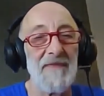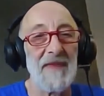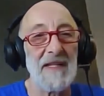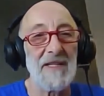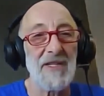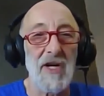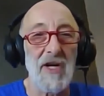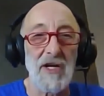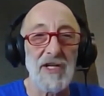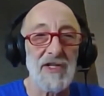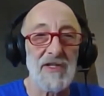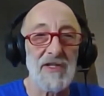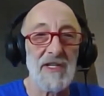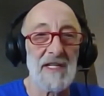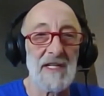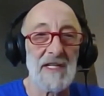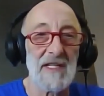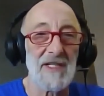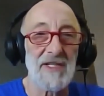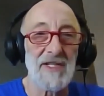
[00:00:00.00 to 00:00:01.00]

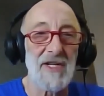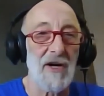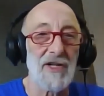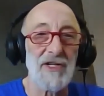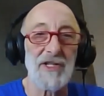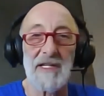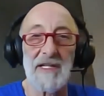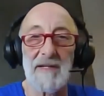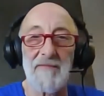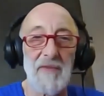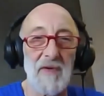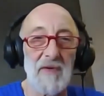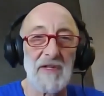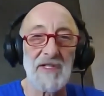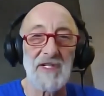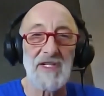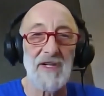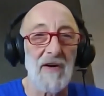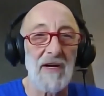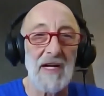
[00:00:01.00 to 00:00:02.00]
starship or
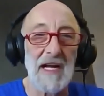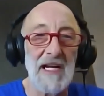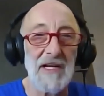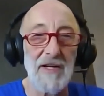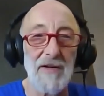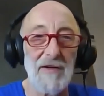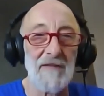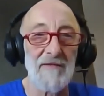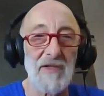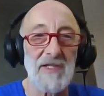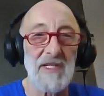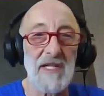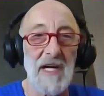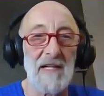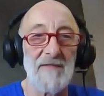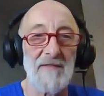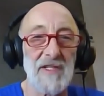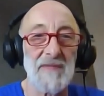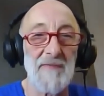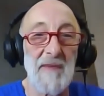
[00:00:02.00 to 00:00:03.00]
Stargate Universe kind
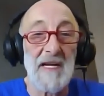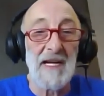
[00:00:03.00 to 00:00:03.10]
of a Star